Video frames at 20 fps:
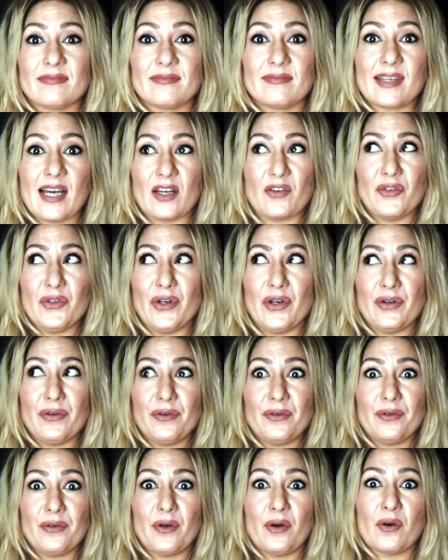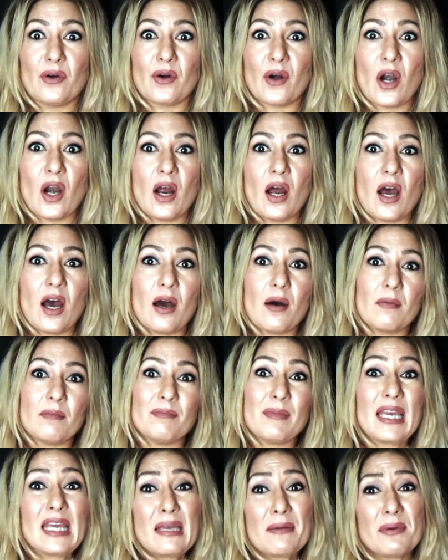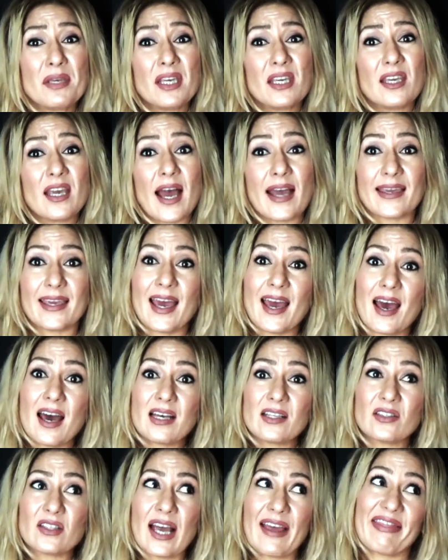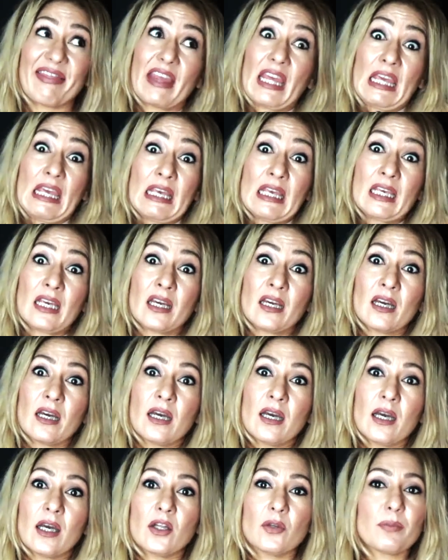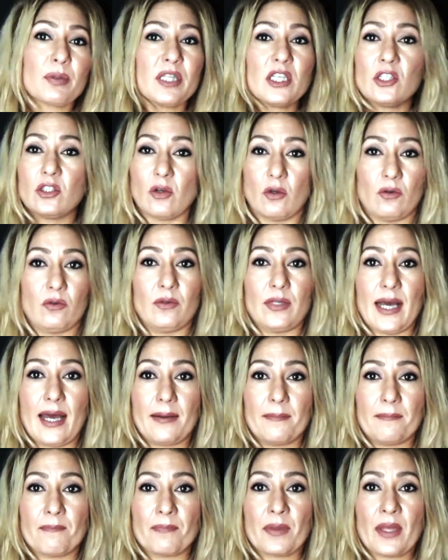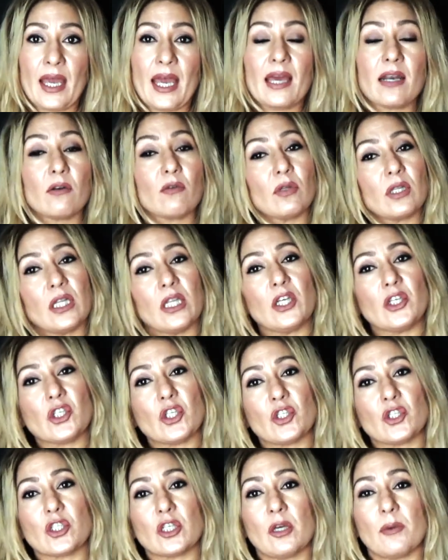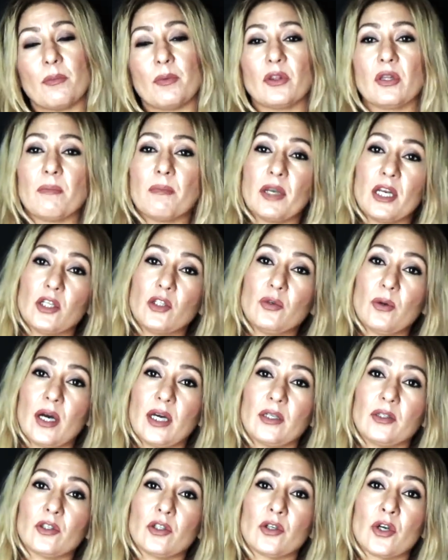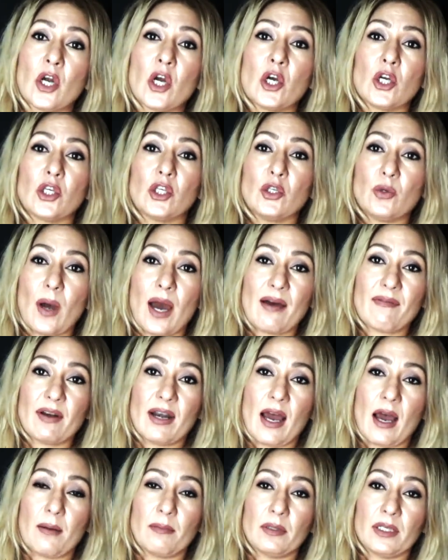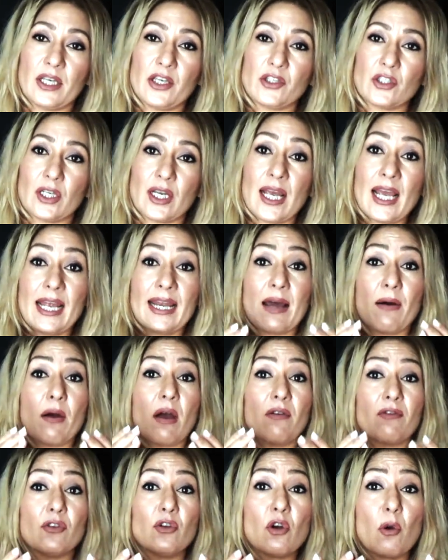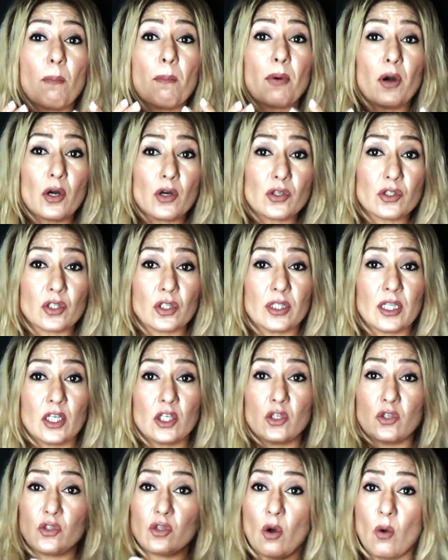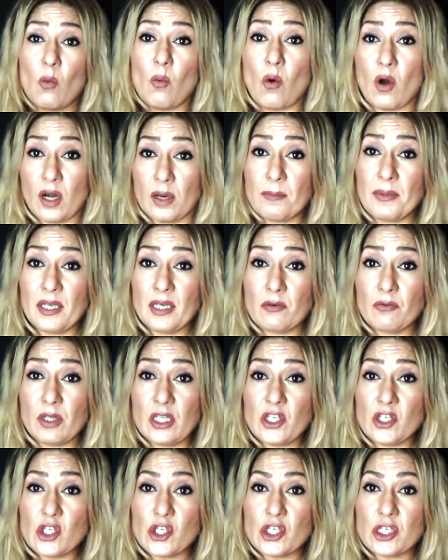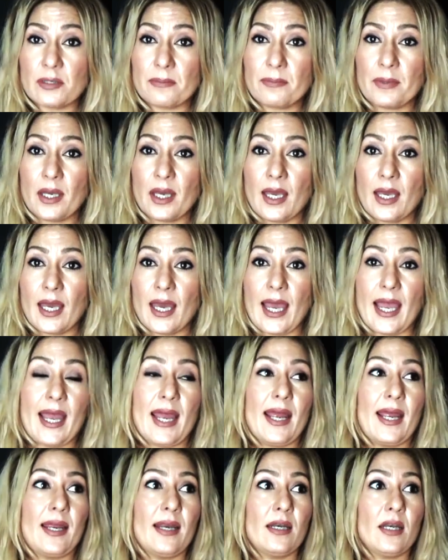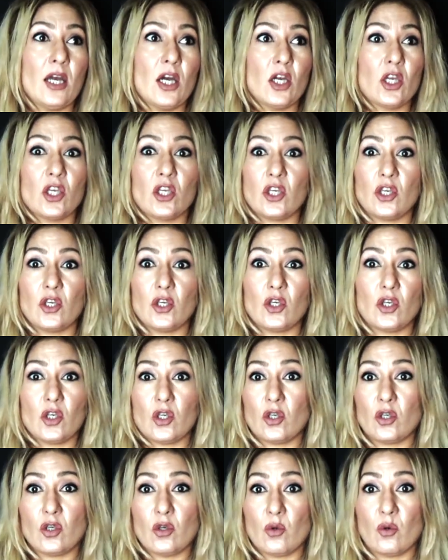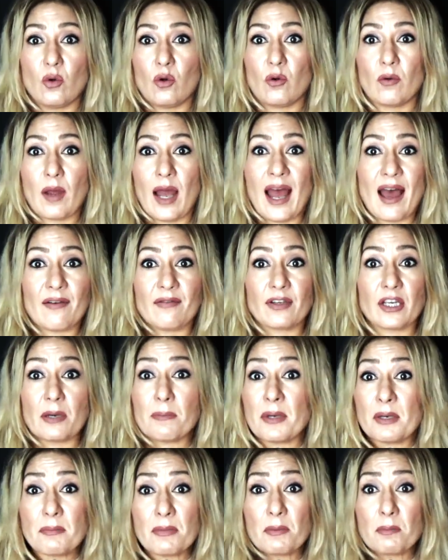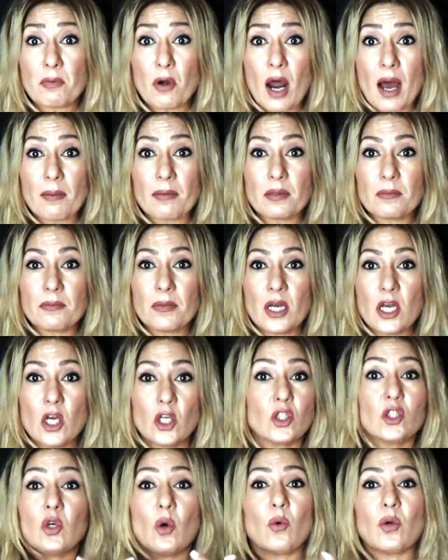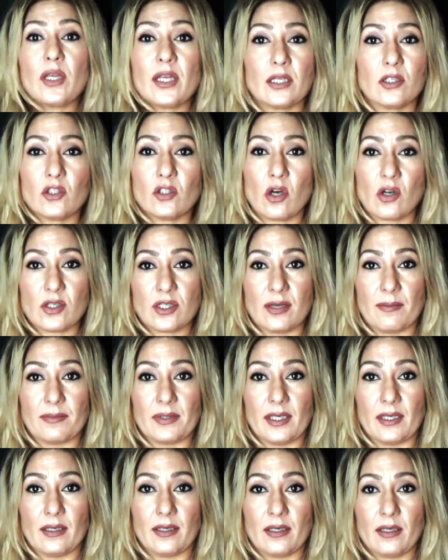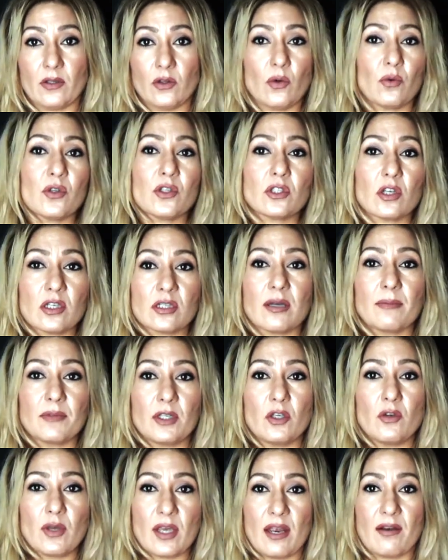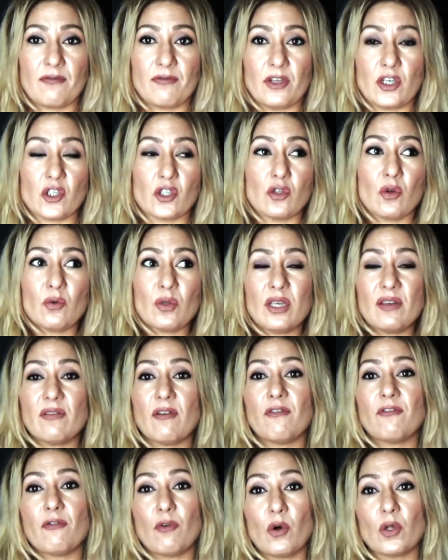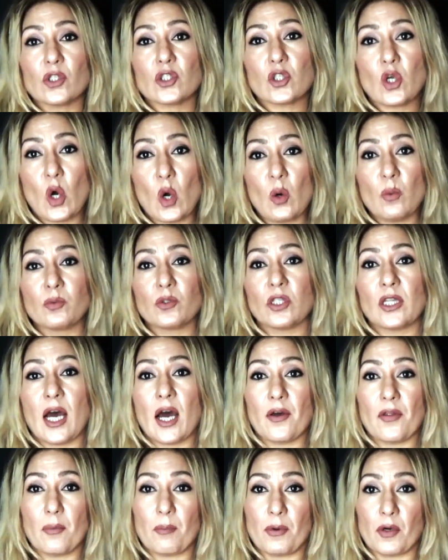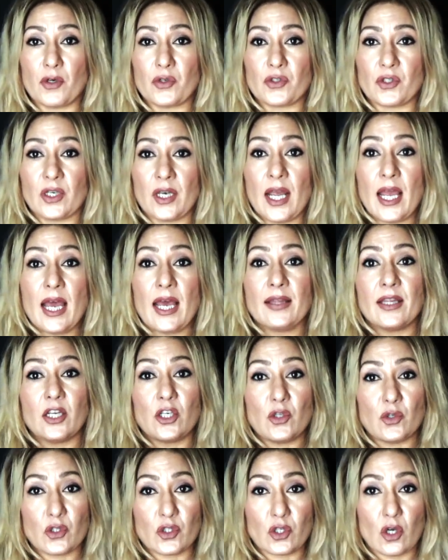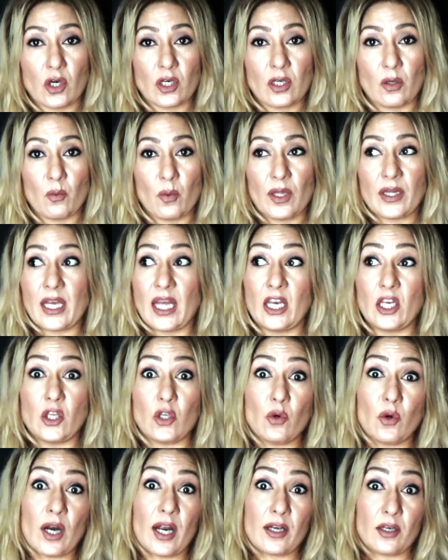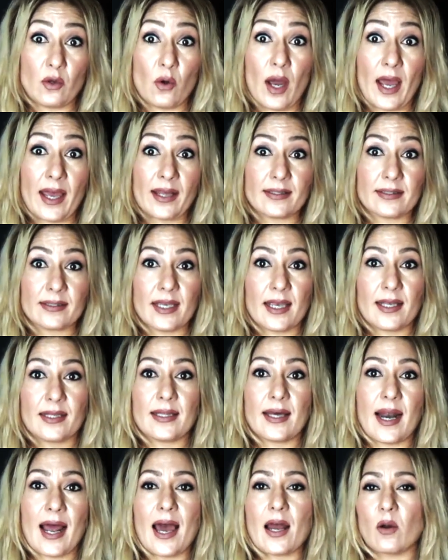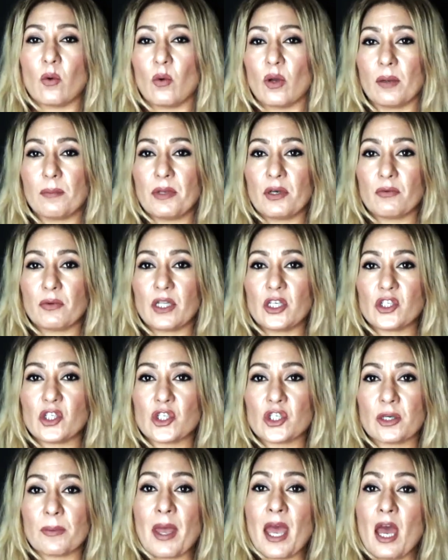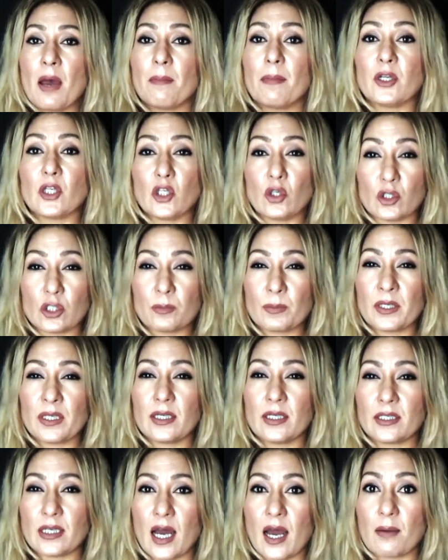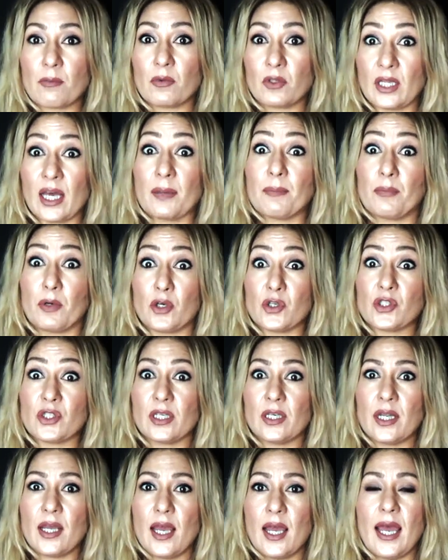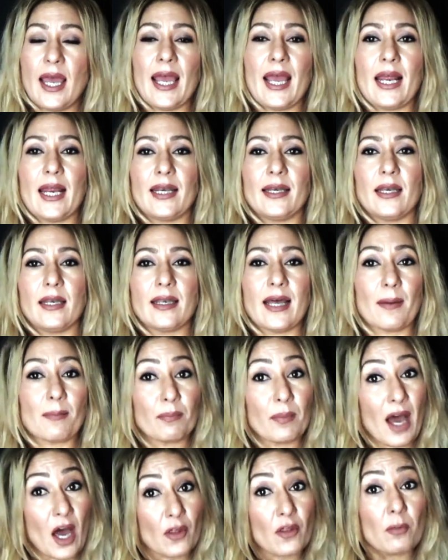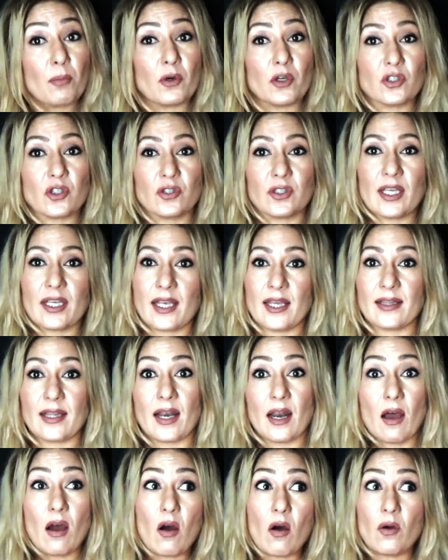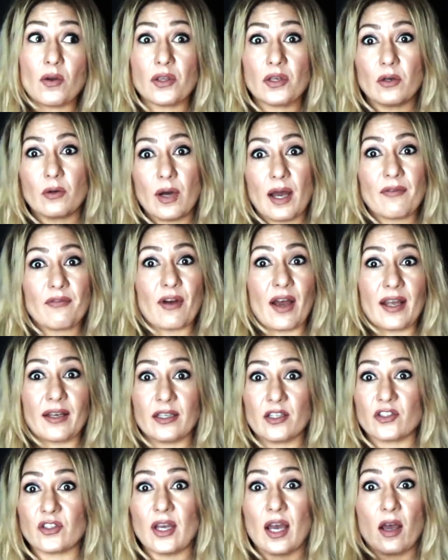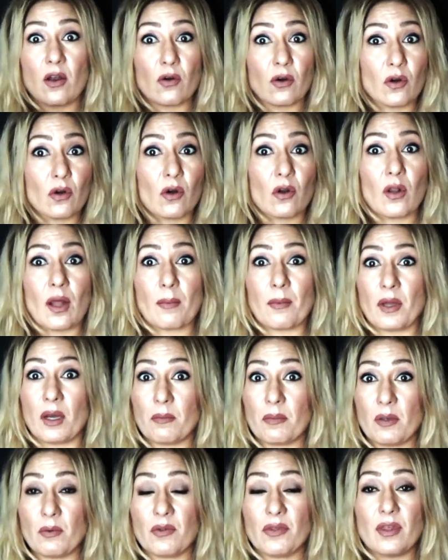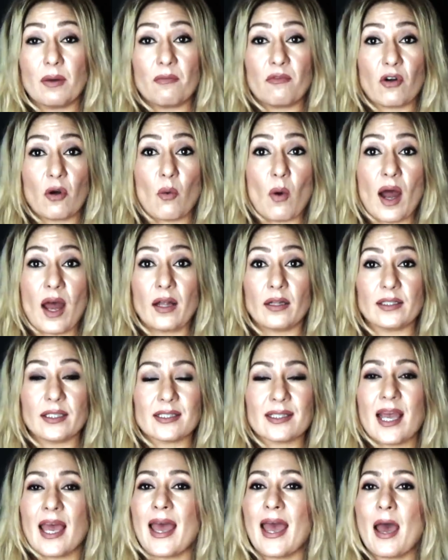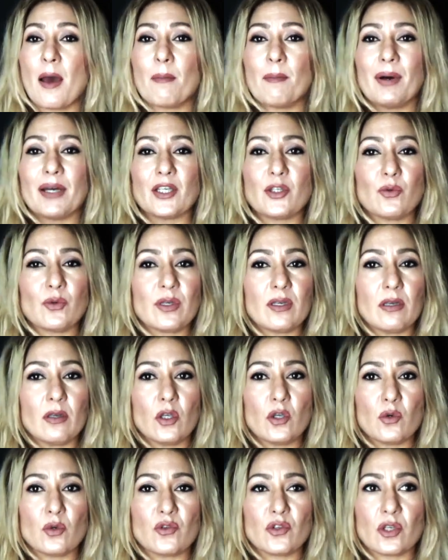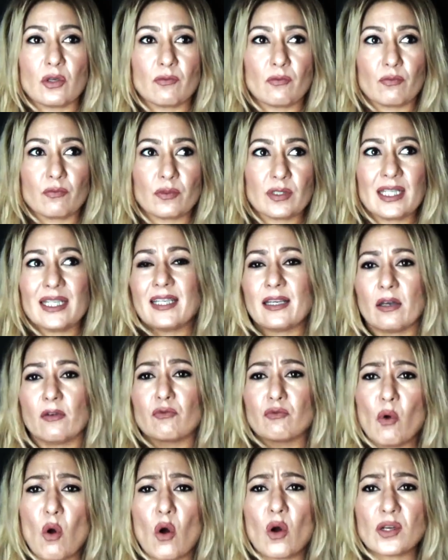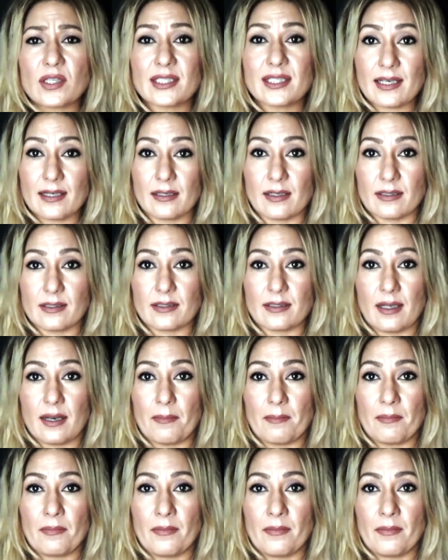I don't know, or uh, maybe, I guess, I think. Please don't do that. In a relationship, the minute you enter, you have an obligation. Now, if you're a person that you don't want to be in a relationship, and you have commitment problem, don't start something. Don't start something you can't finish. Don't give a false hope to the other person that you're starting with and you're in your head saying that I don't want to be in a relationship, but you're spending time with that person and that other person thinking that, oh, you know, I find this guy or girl, I'm going to be with them for a while, this, but you, you're sending a wrong signals to them.